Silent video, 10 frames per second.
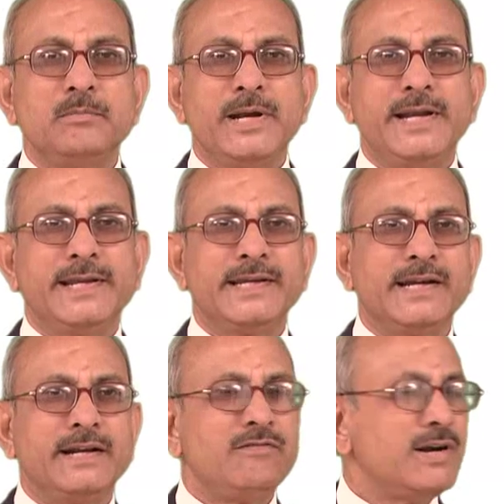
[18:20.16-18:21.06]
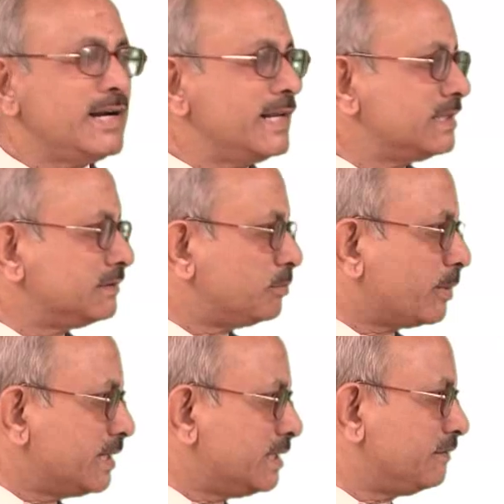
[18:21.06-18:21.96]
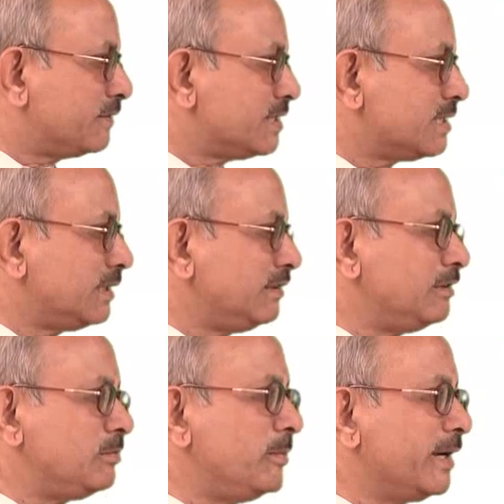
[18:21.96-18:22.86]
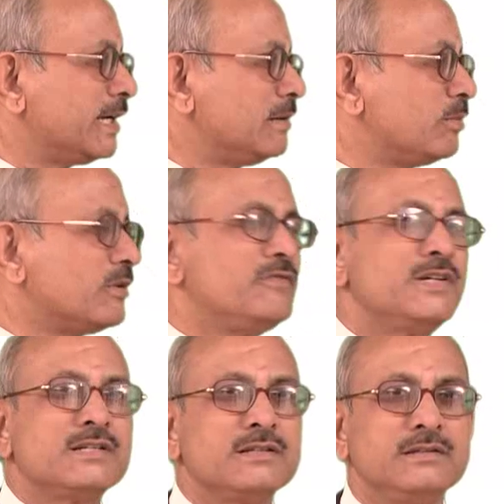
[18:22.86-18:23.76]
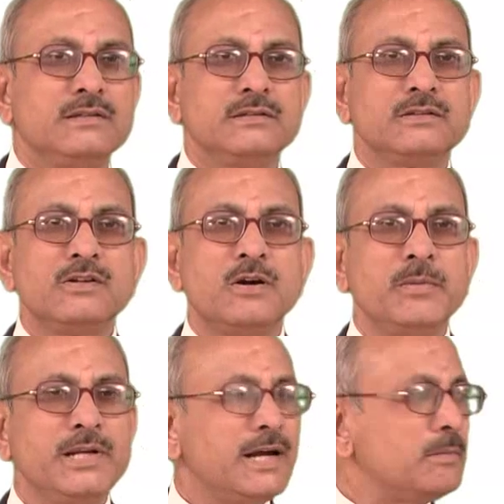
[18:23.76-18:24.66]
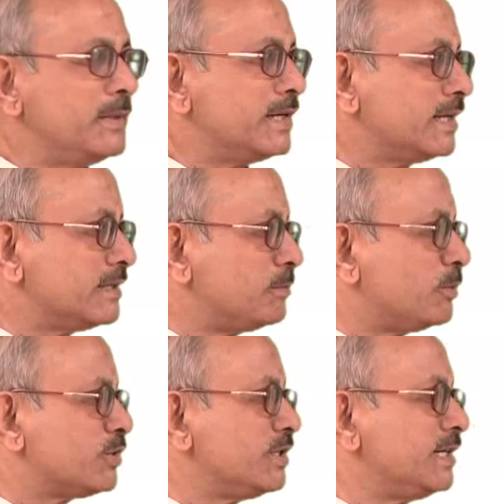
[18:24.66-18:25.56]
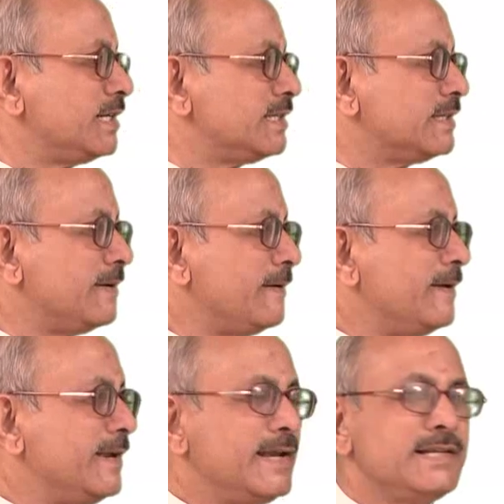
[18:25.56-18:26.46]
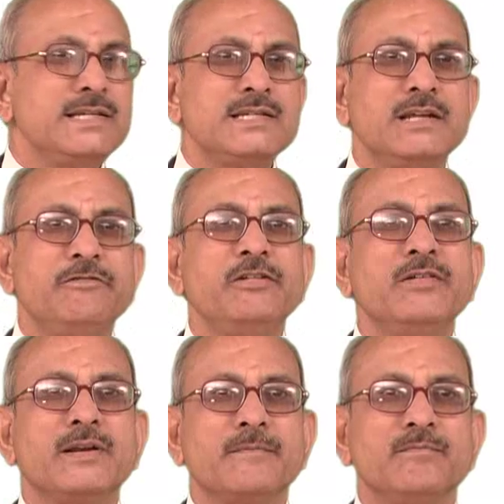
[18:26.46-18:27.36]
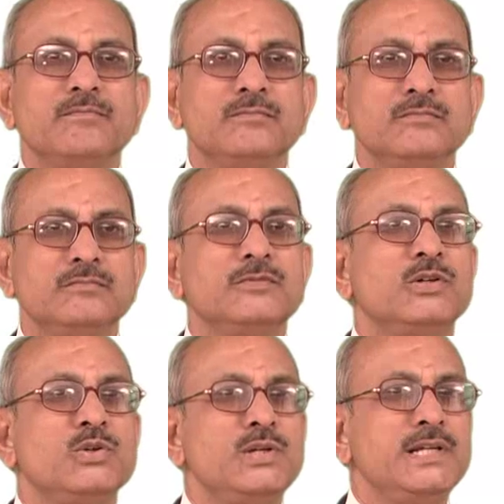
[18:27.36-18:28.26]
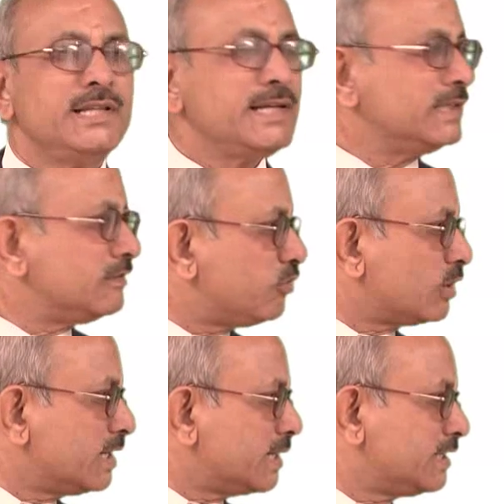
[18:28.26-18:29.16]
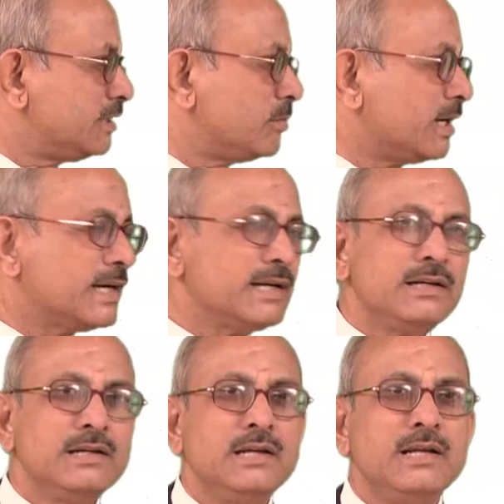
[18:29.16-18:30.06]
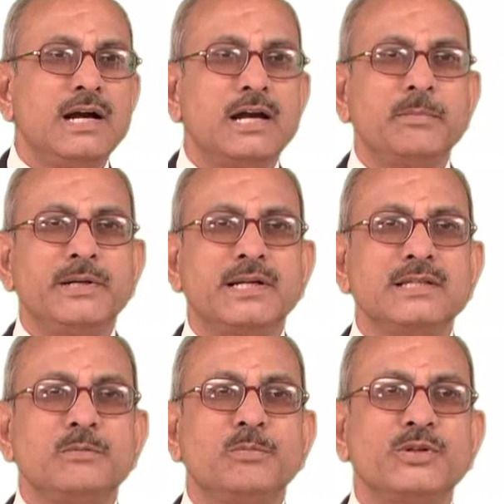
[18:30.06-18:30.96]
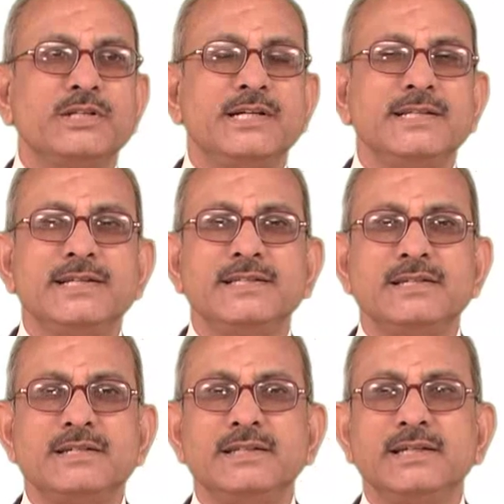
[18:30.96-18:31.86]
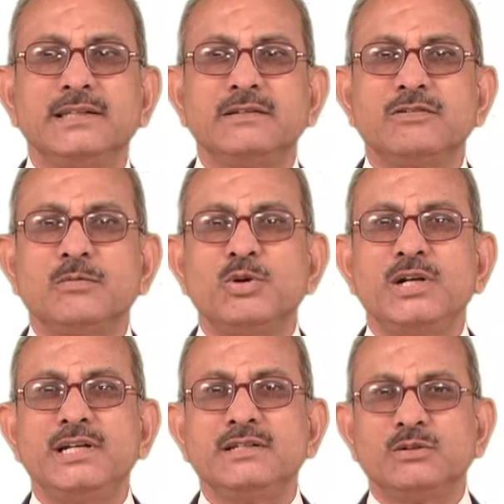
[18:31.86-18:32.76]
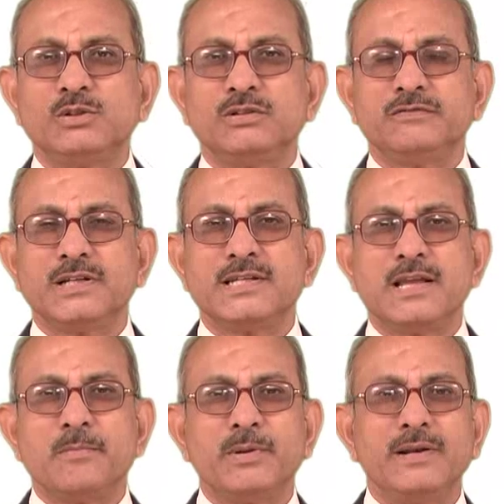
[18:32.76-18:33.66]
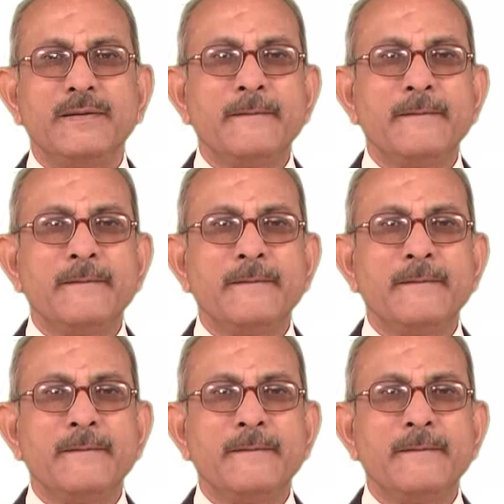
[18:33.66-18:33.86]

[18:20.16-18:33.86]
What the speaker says: by taking advantage of the price differential, you will be making profits. So normally arbitrage opportunities exist everywhere. Not only in the case of foreign exchange market, arbitrage opportunities exist in the case of commodities also. For example,